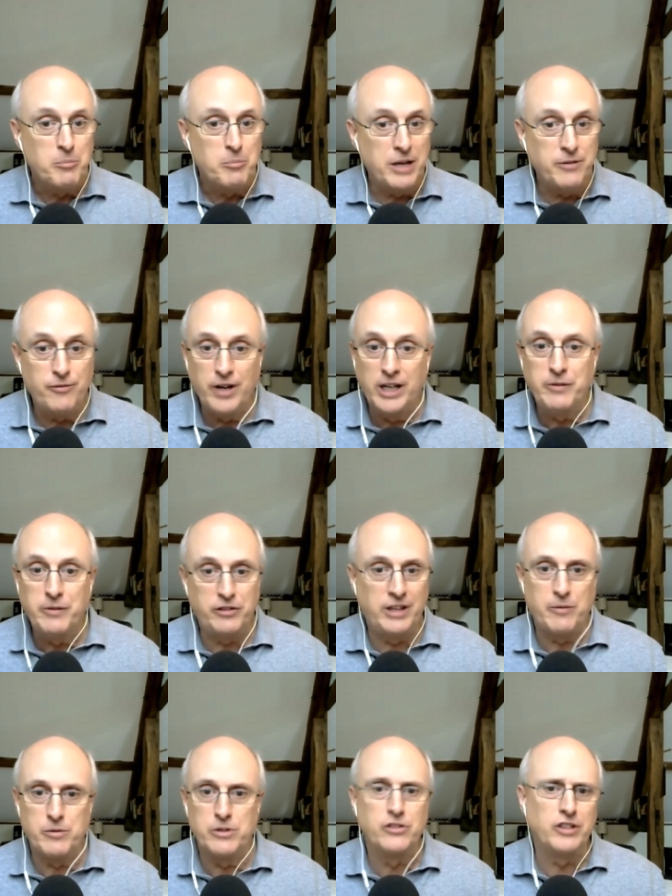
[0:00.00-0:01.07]
made fun of. It's
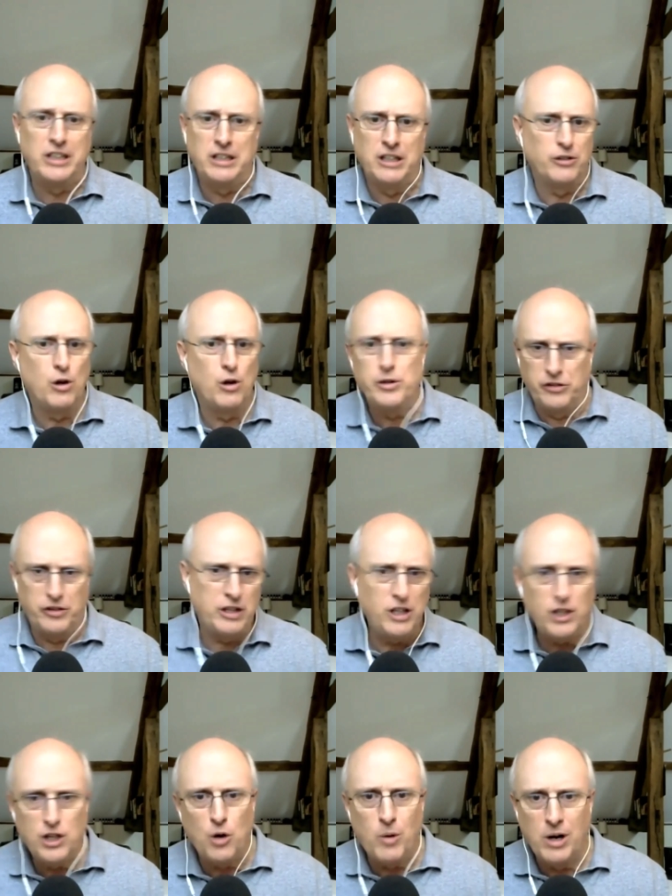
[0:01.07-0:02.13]
never seen as, oh, just the
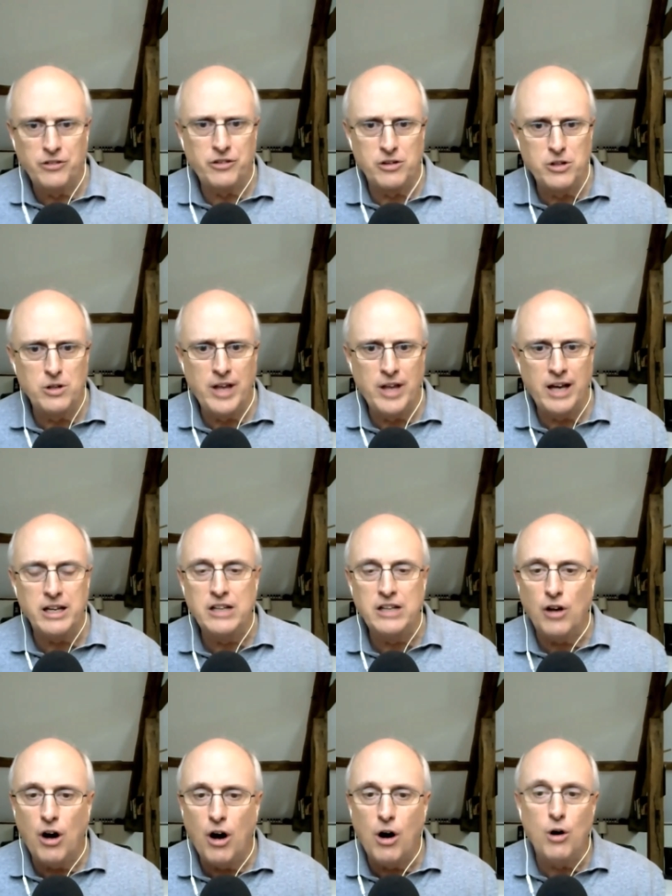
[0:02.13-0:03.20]
ego wants to do that.
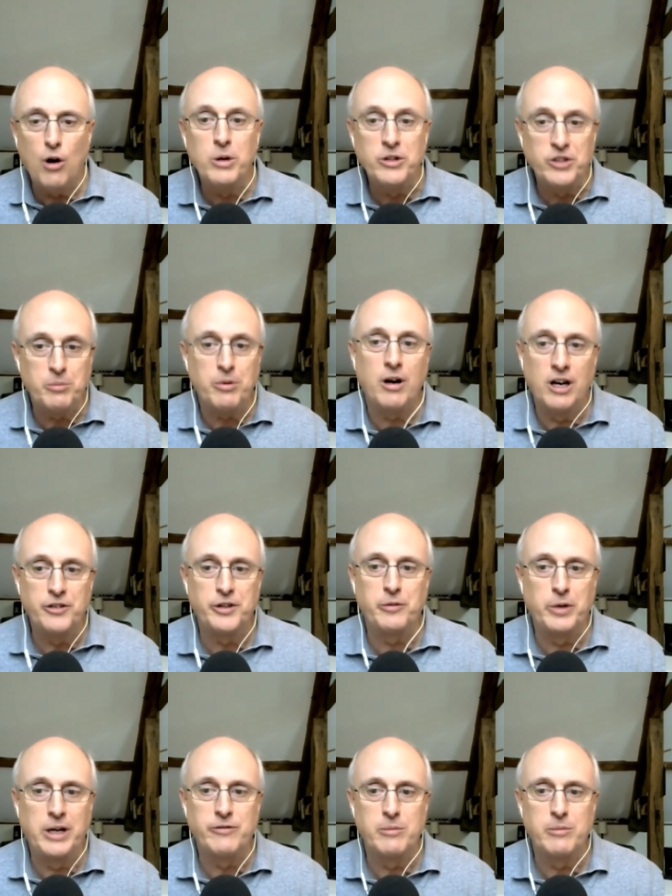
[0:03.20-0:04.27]
It's always a
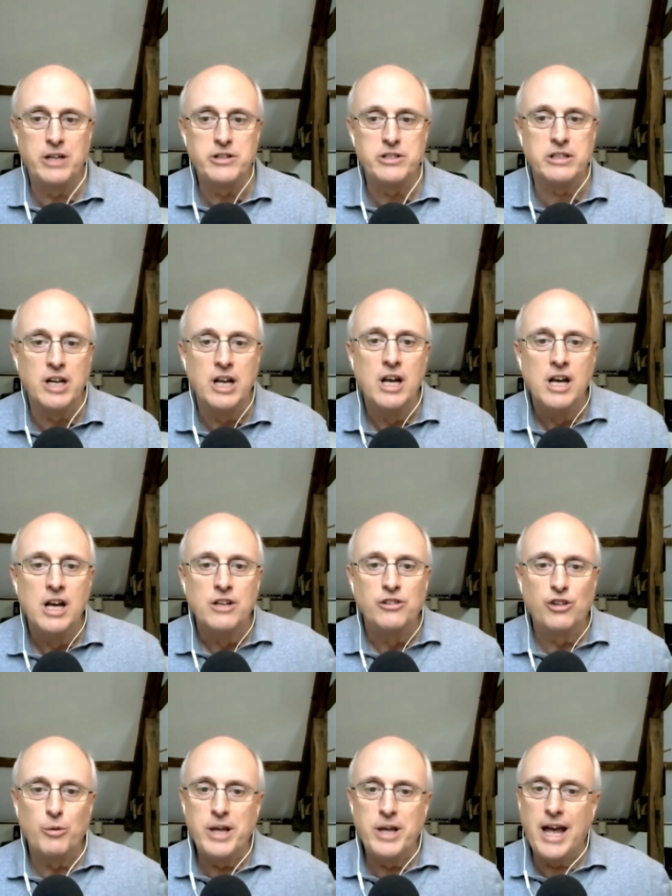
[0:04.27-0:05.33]
positive whenever mentioned.
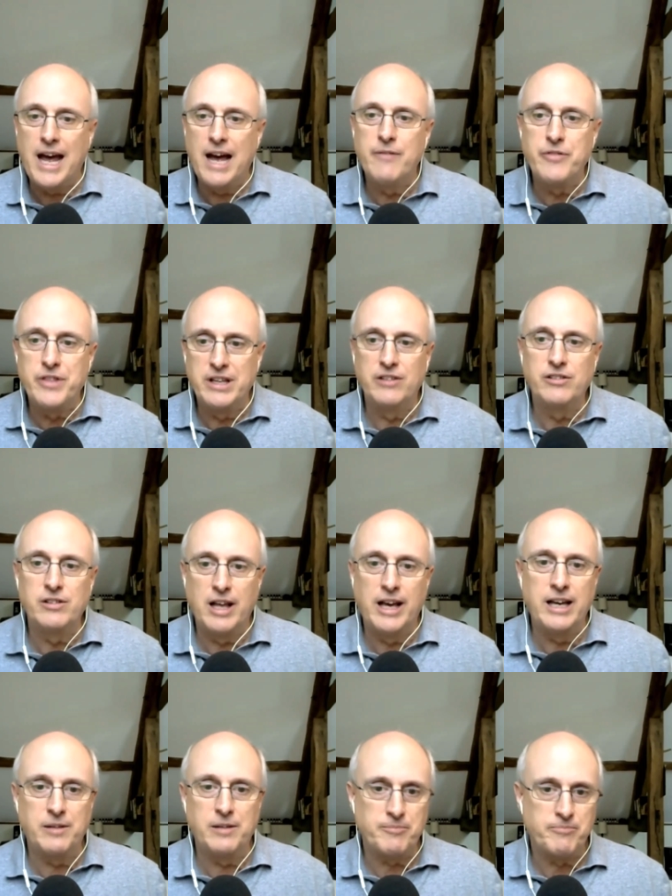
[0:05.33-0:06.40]
So we have things
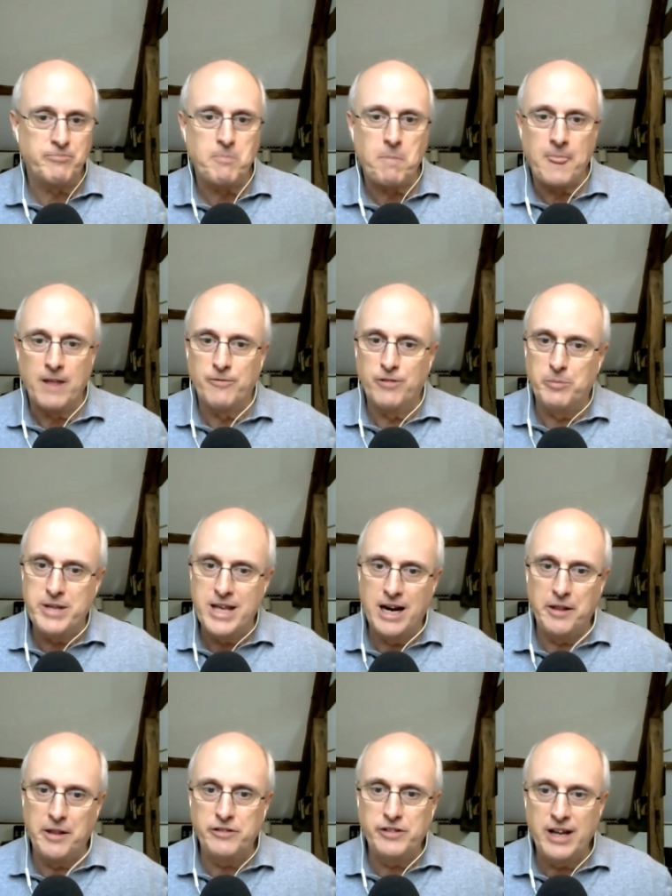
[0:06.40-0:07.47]
like from the
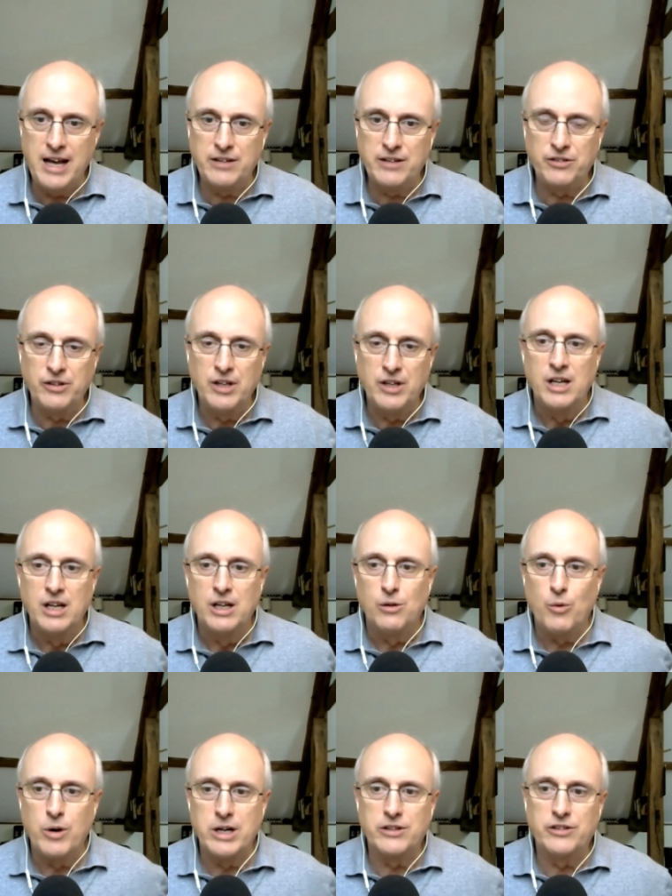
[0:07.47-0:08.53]
end of the text
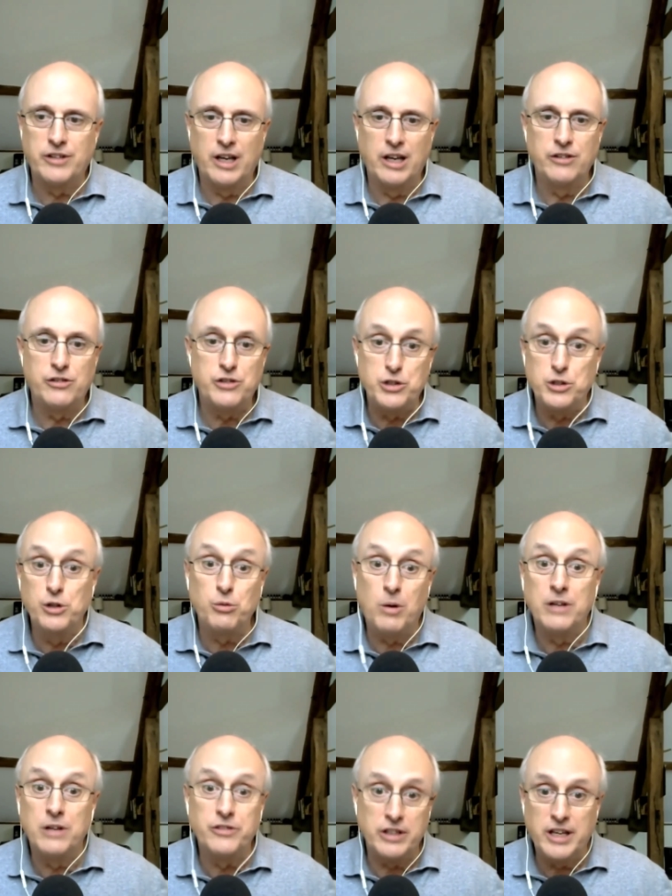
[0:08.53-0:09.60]
where it says, choose
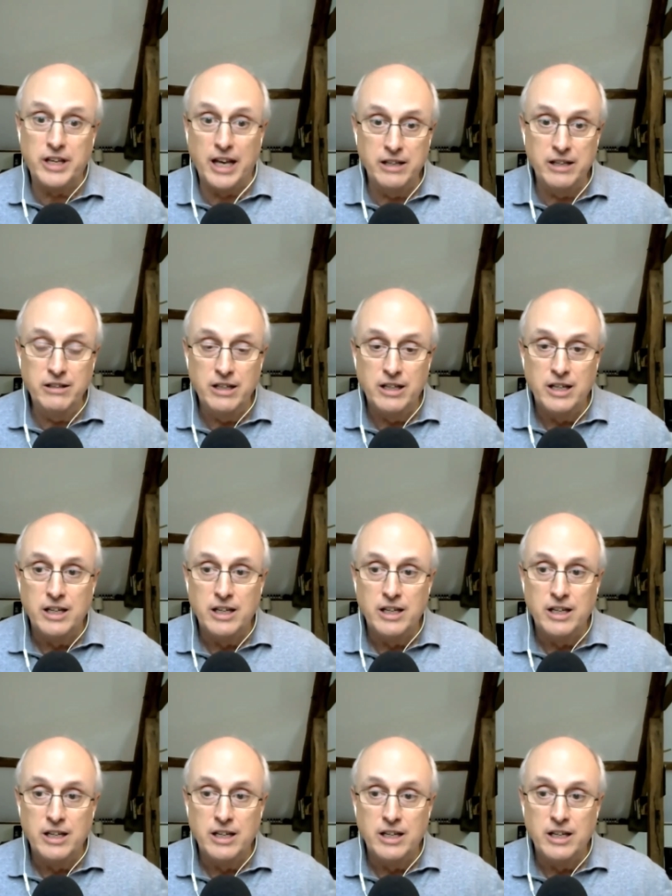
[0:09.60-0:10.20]
once again